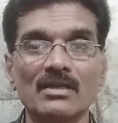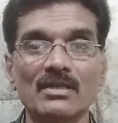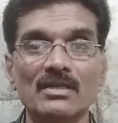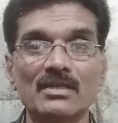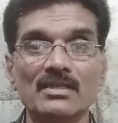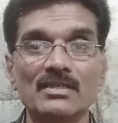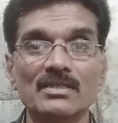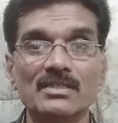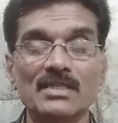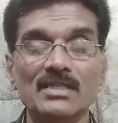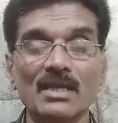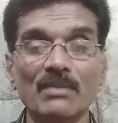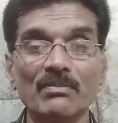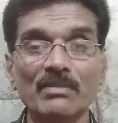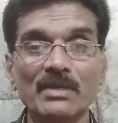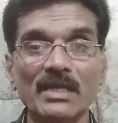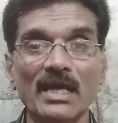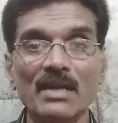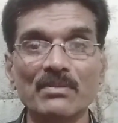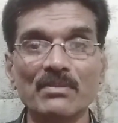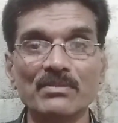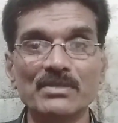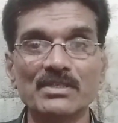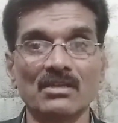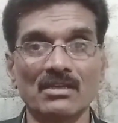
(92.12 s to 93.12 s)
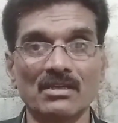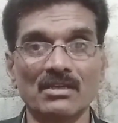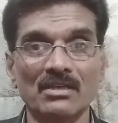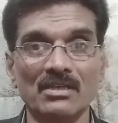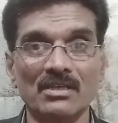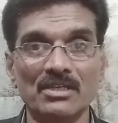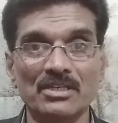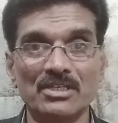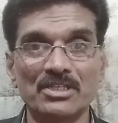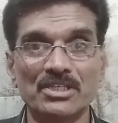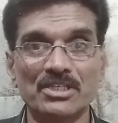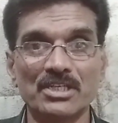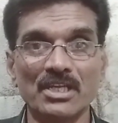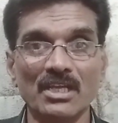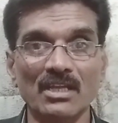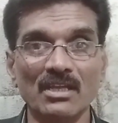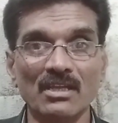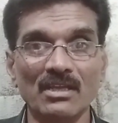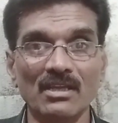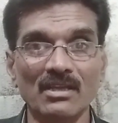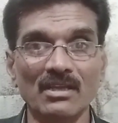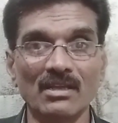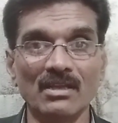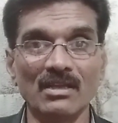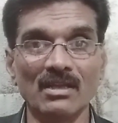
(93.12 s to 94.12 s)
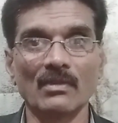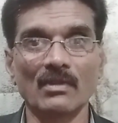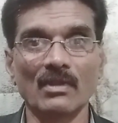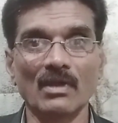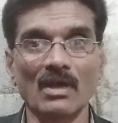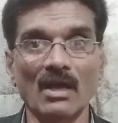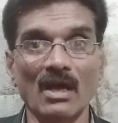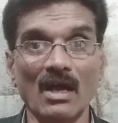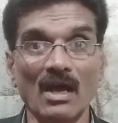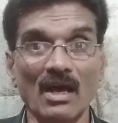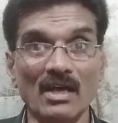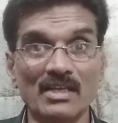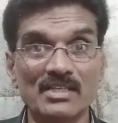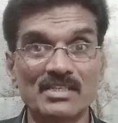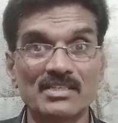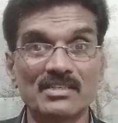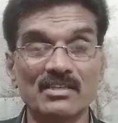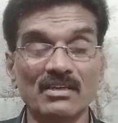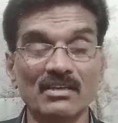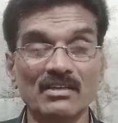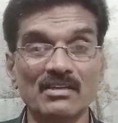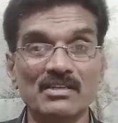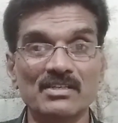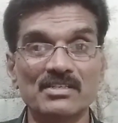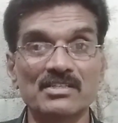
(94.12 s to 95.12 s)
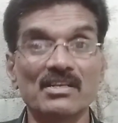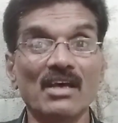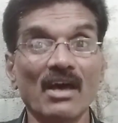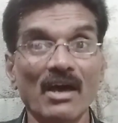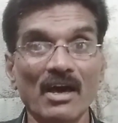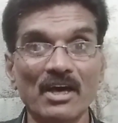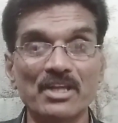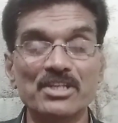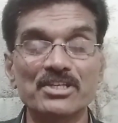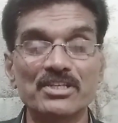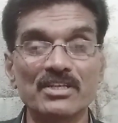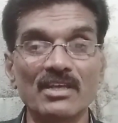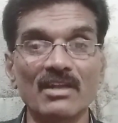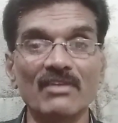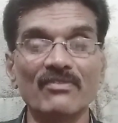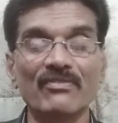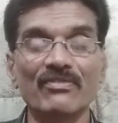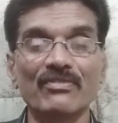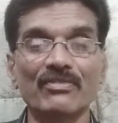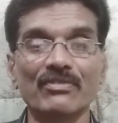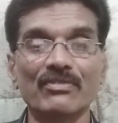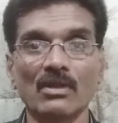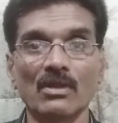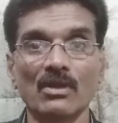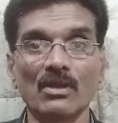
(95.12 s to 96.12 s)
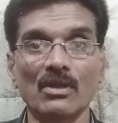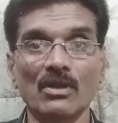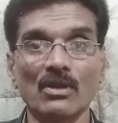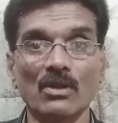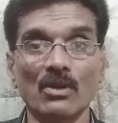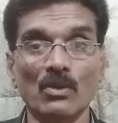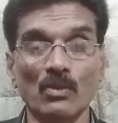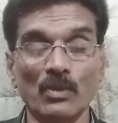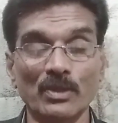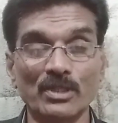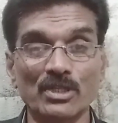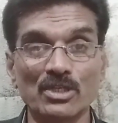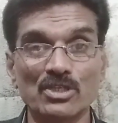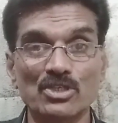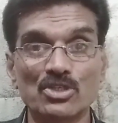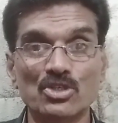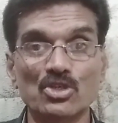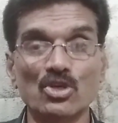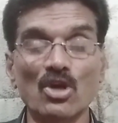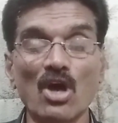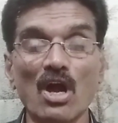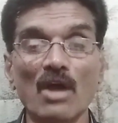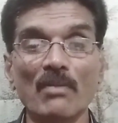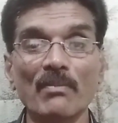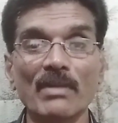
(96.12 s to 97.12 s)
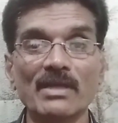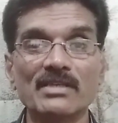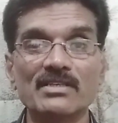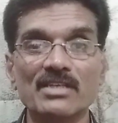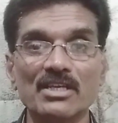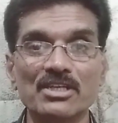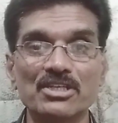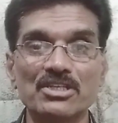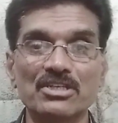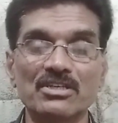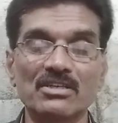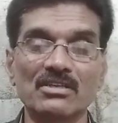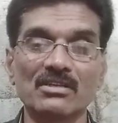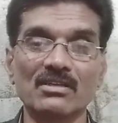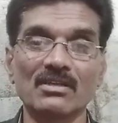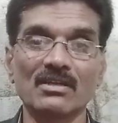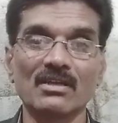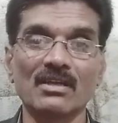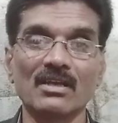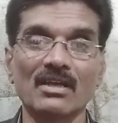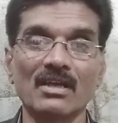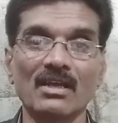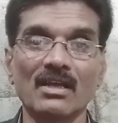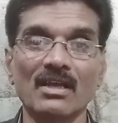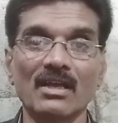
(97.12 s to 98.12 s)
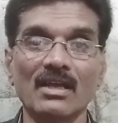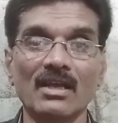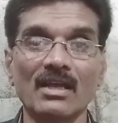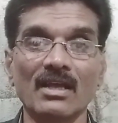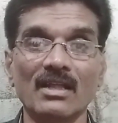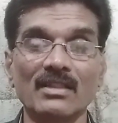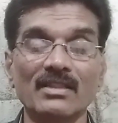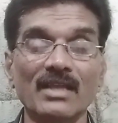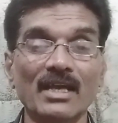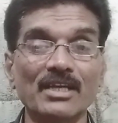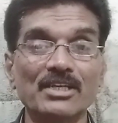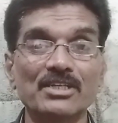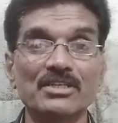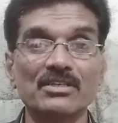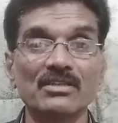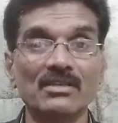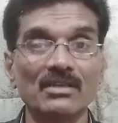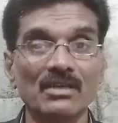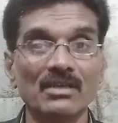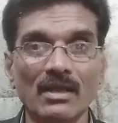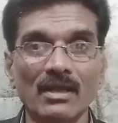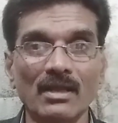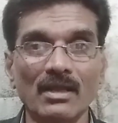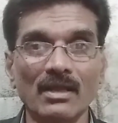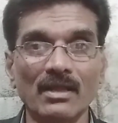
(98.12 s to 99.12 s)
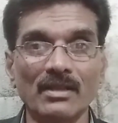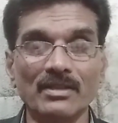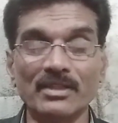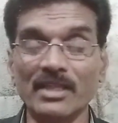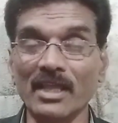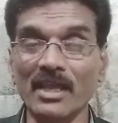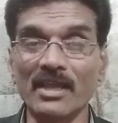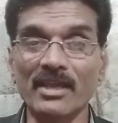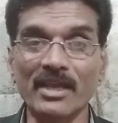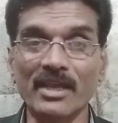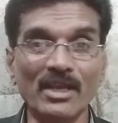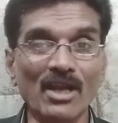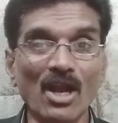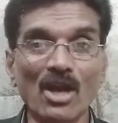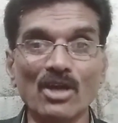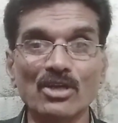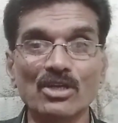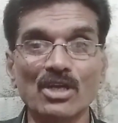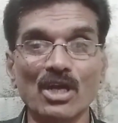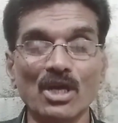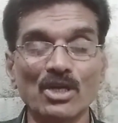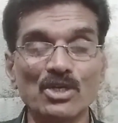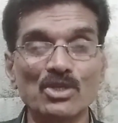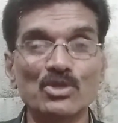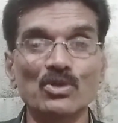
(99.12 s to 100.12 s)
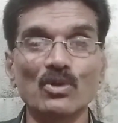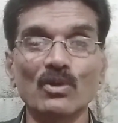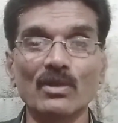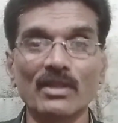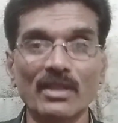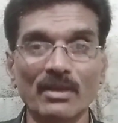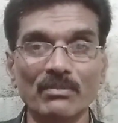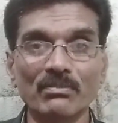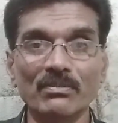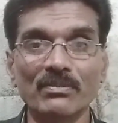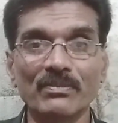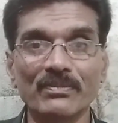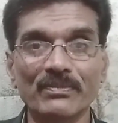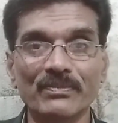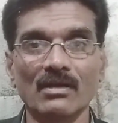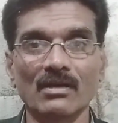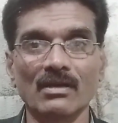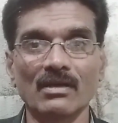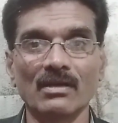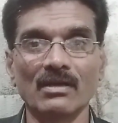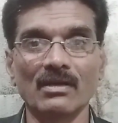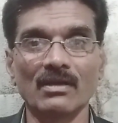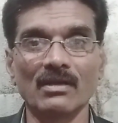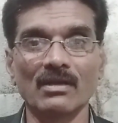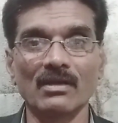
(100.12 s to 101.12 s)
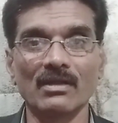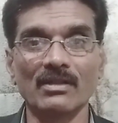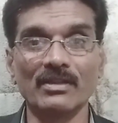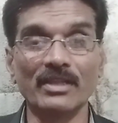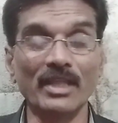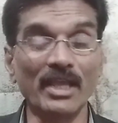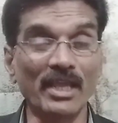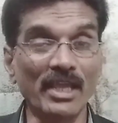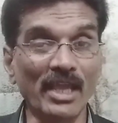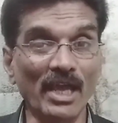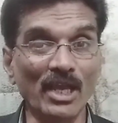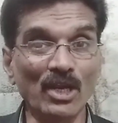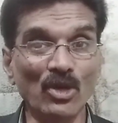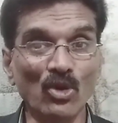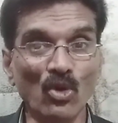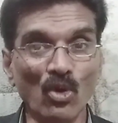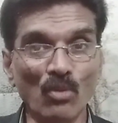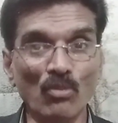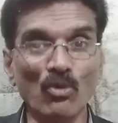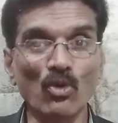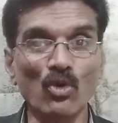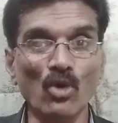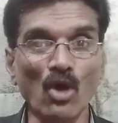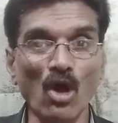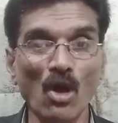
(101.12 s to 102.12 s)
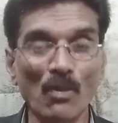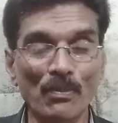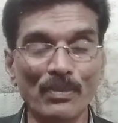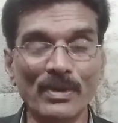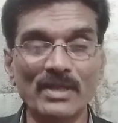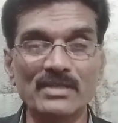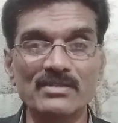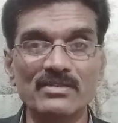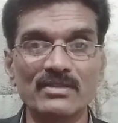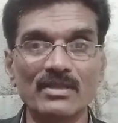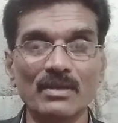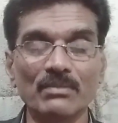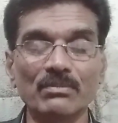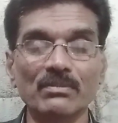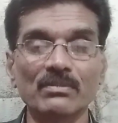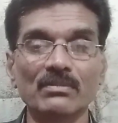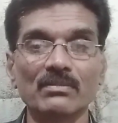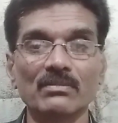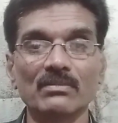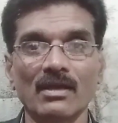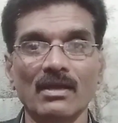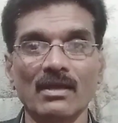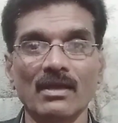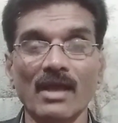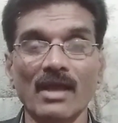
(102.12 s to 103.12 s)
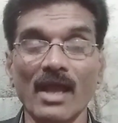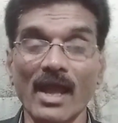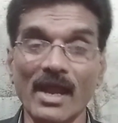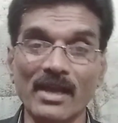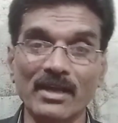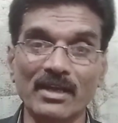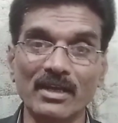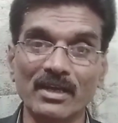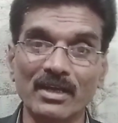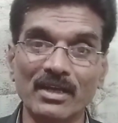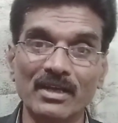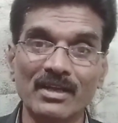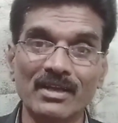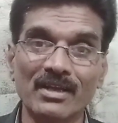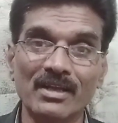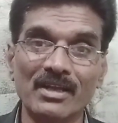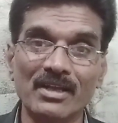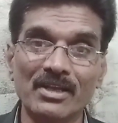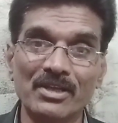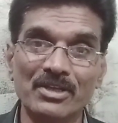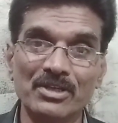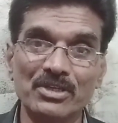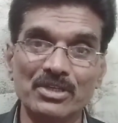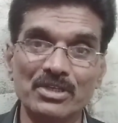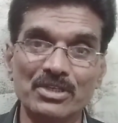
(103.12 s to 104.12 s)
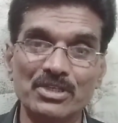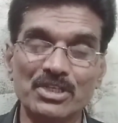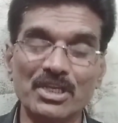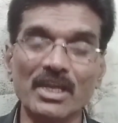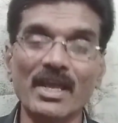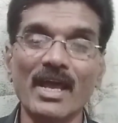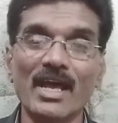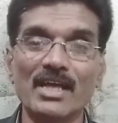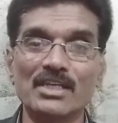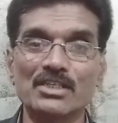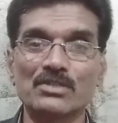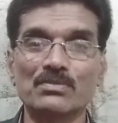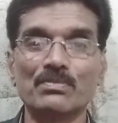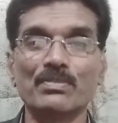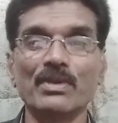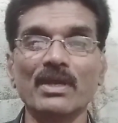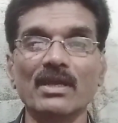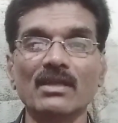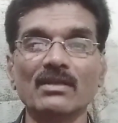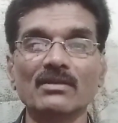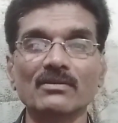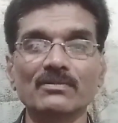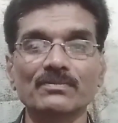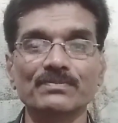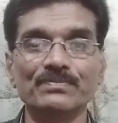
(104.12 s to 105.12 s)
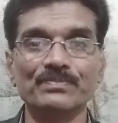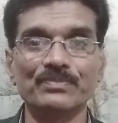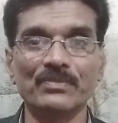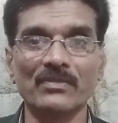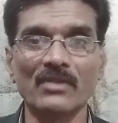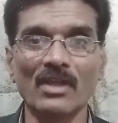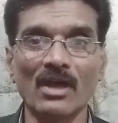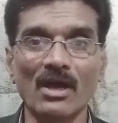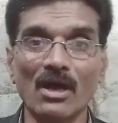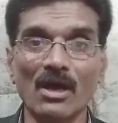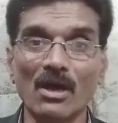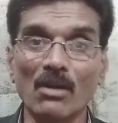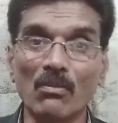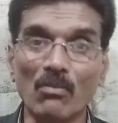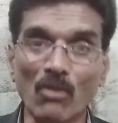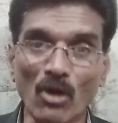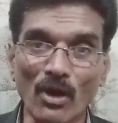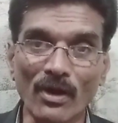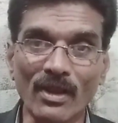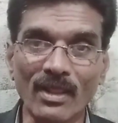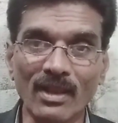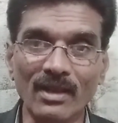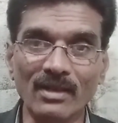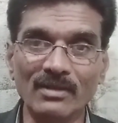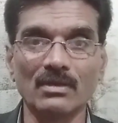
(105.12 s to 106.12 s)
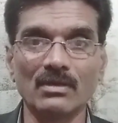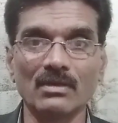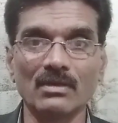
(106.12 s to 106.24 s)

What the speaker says: sometimes she asserts herself with a strong message that they cannot control them, they can no more oppress them, and she has been a model,